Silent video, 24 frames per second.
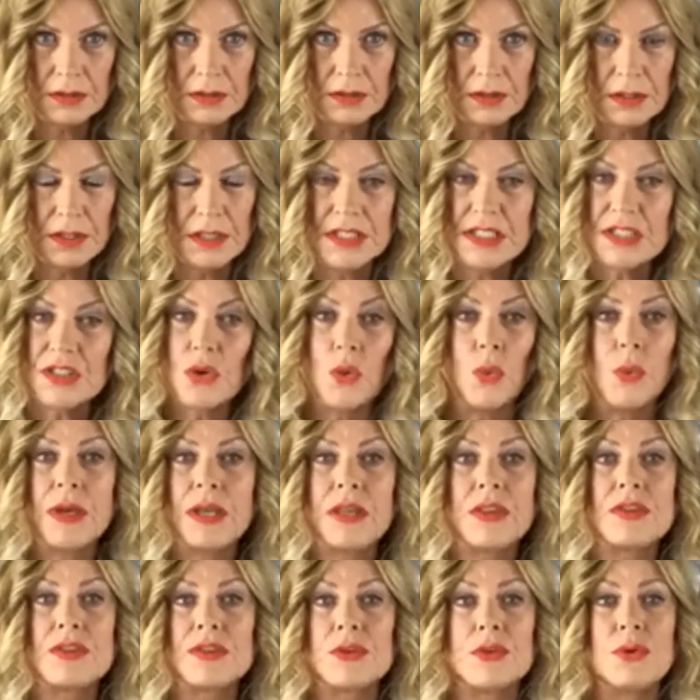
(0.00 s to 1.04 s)
that's going
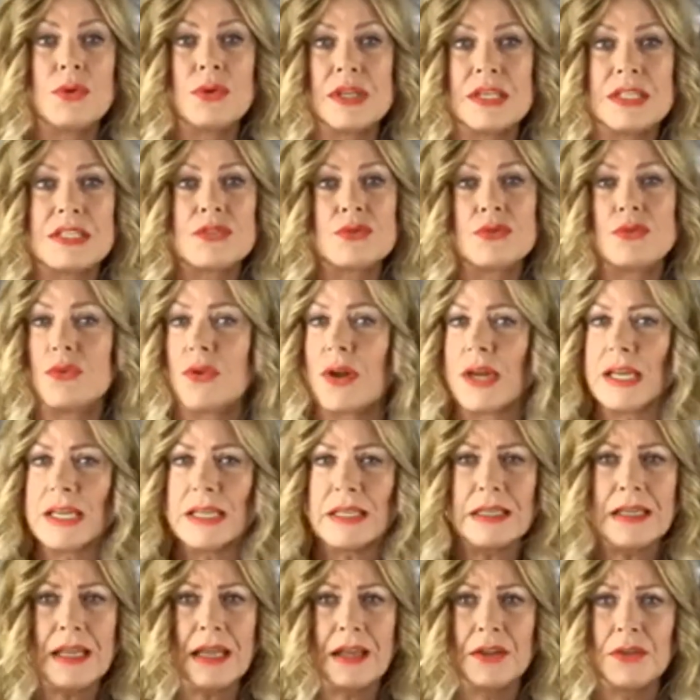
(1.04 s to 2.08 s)
through this right
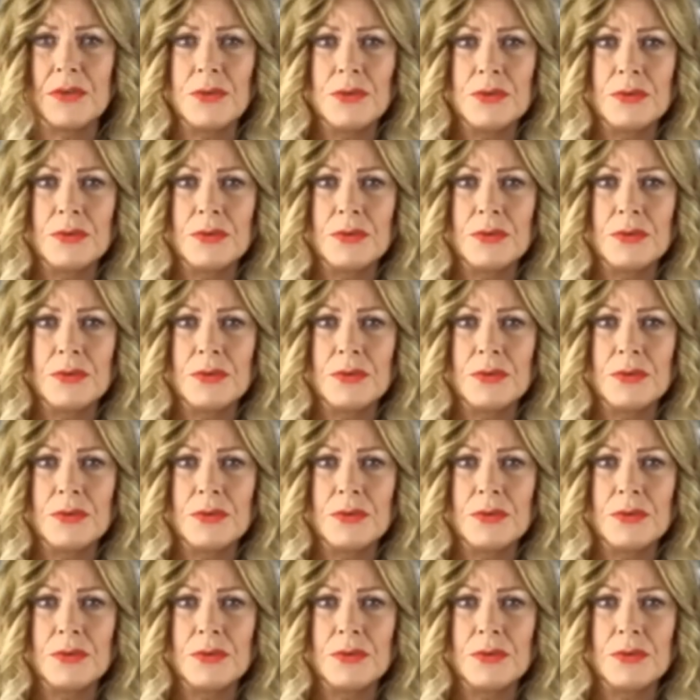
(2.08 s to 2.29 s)
now,